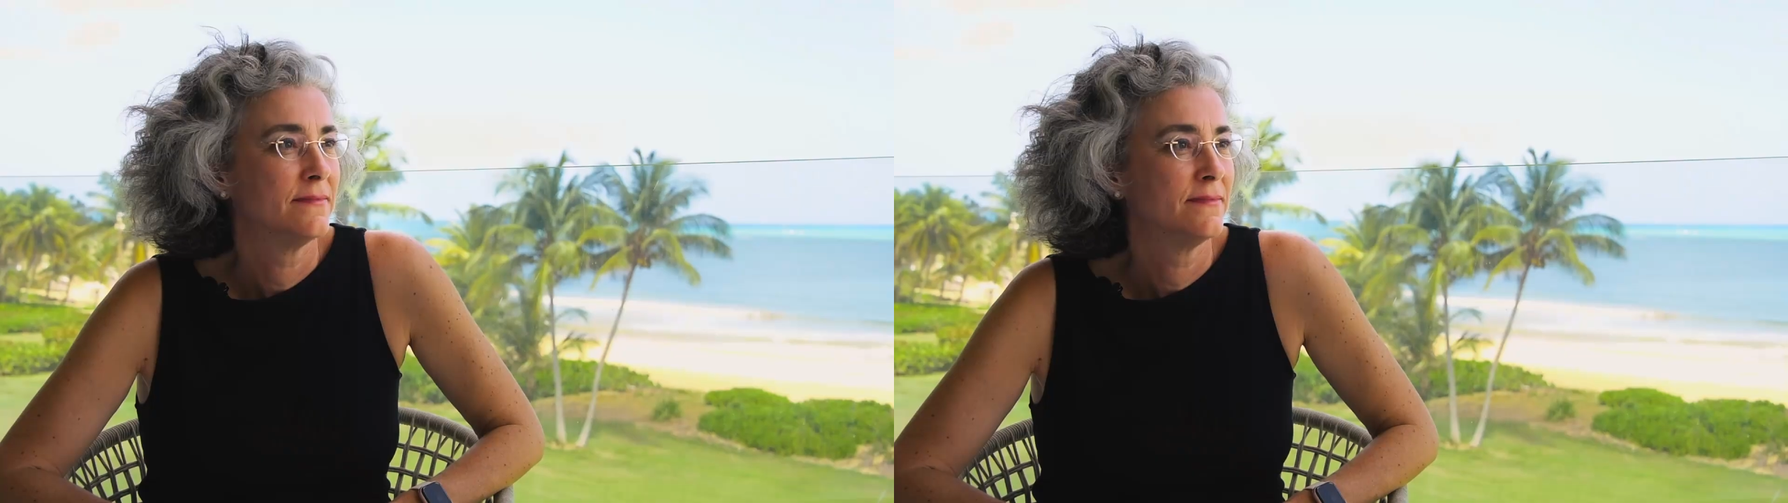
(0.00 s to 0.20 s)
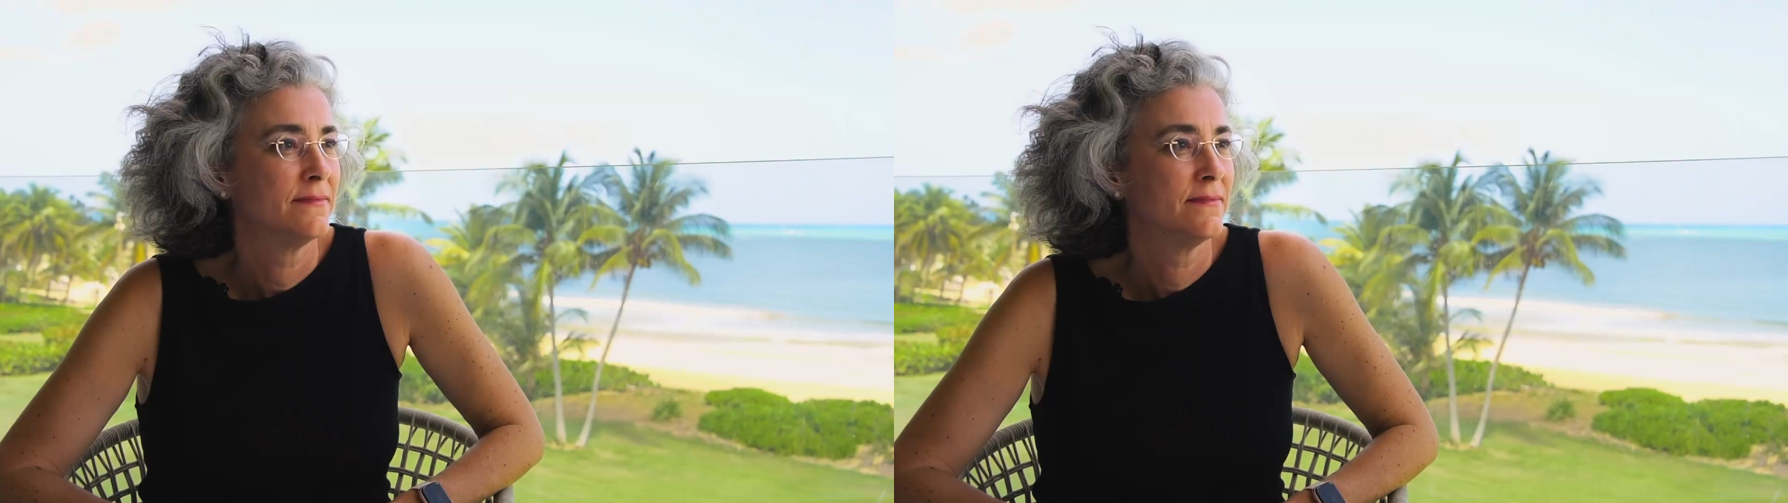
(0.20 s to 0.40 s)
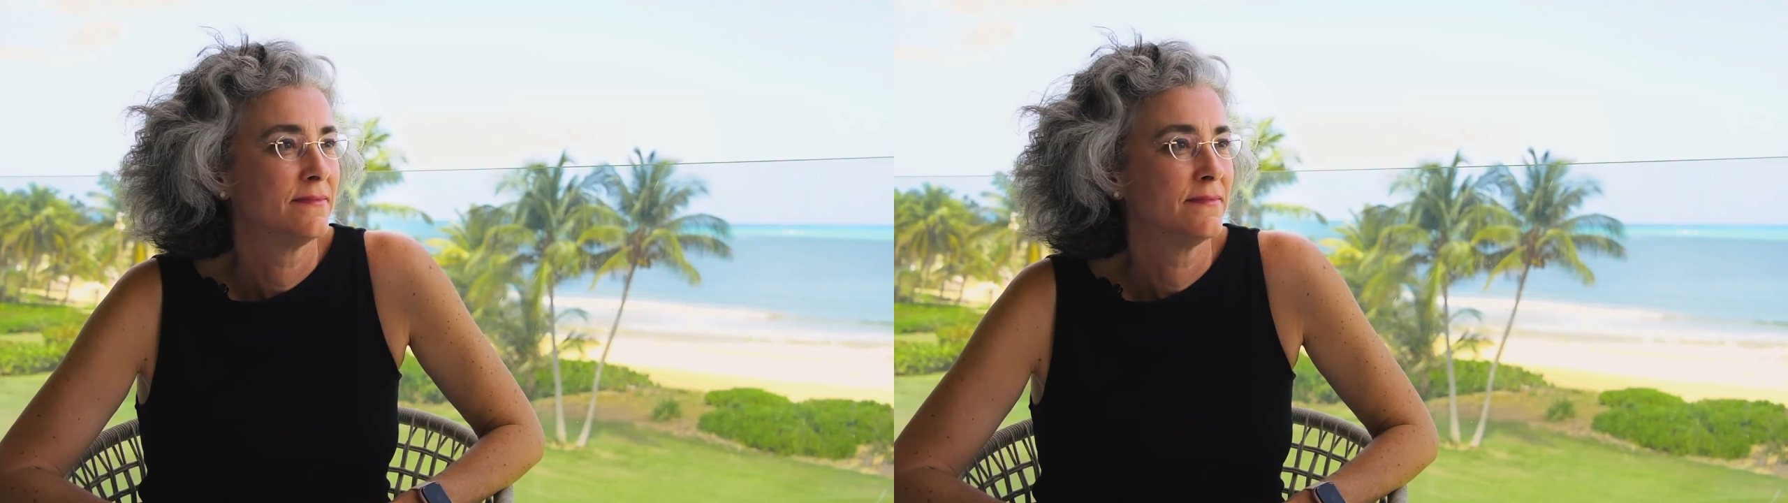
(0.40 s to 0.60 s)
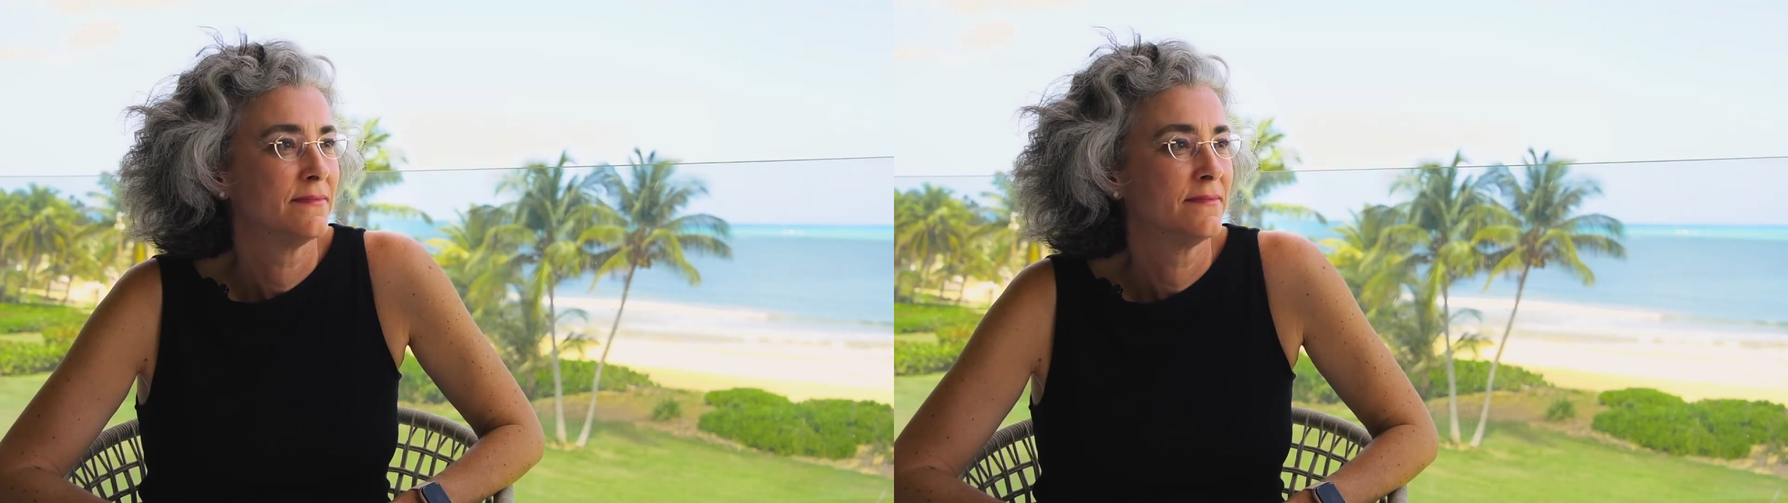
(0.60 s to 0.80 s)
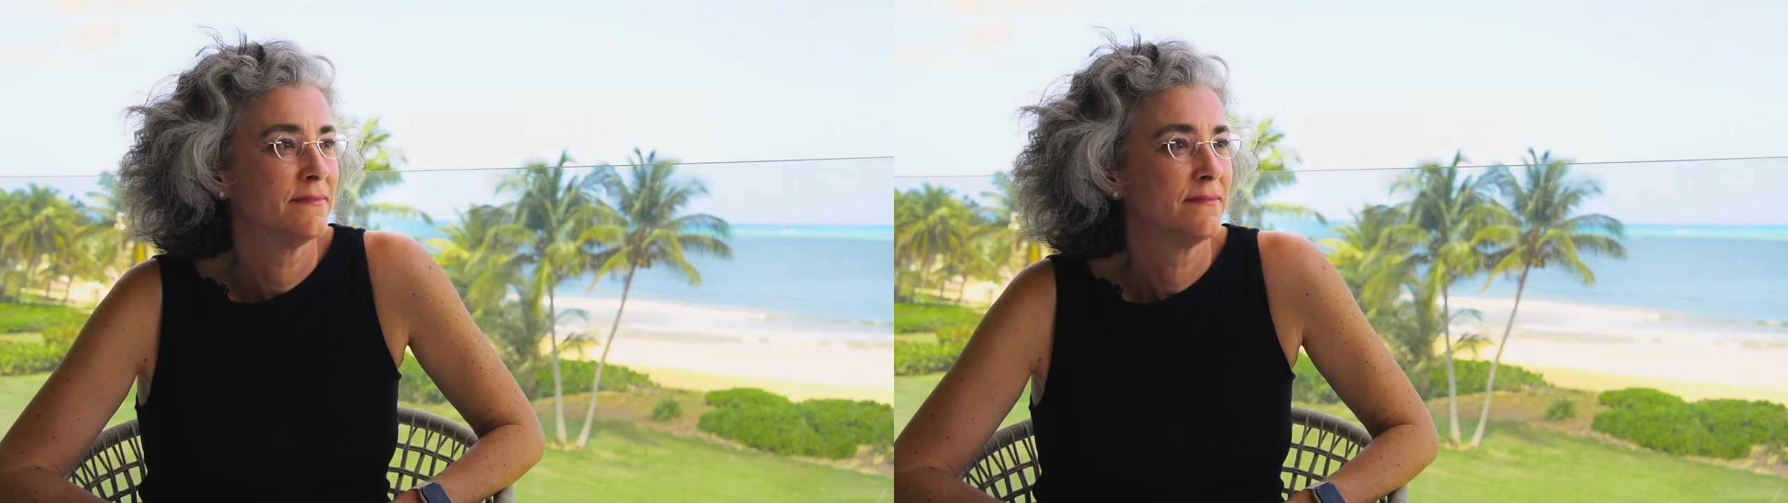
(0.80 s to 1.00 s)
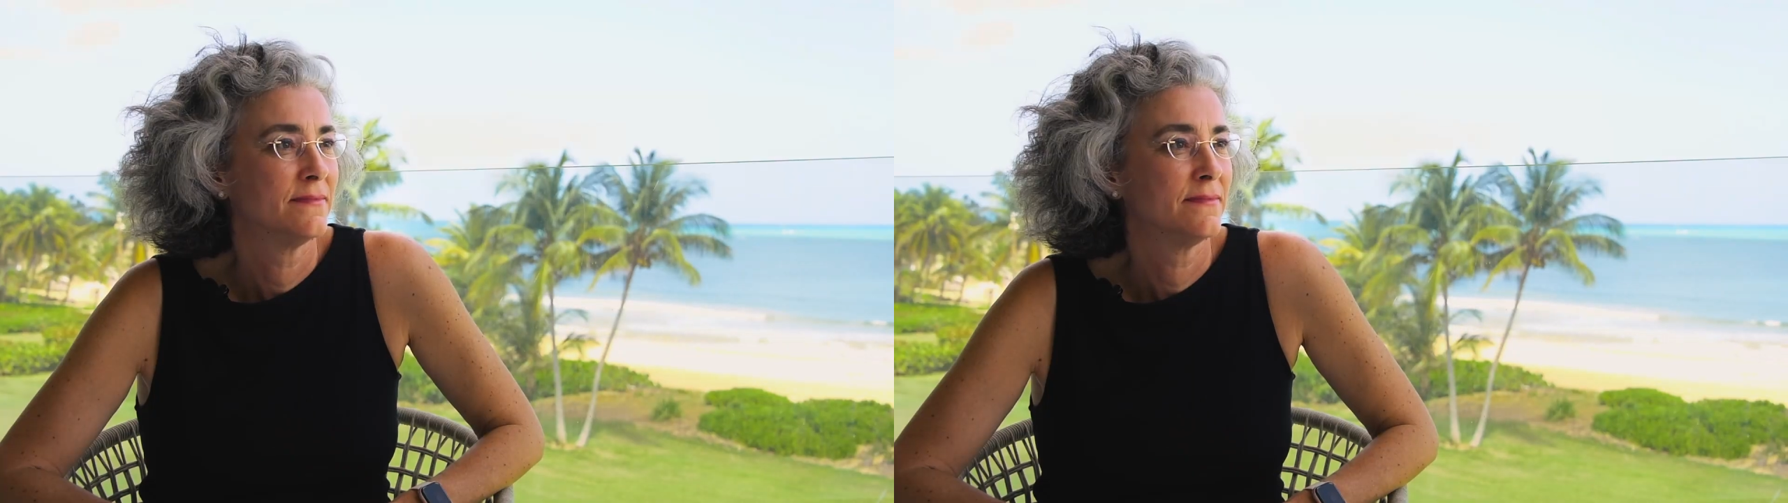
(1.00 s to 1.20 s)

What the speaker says: is this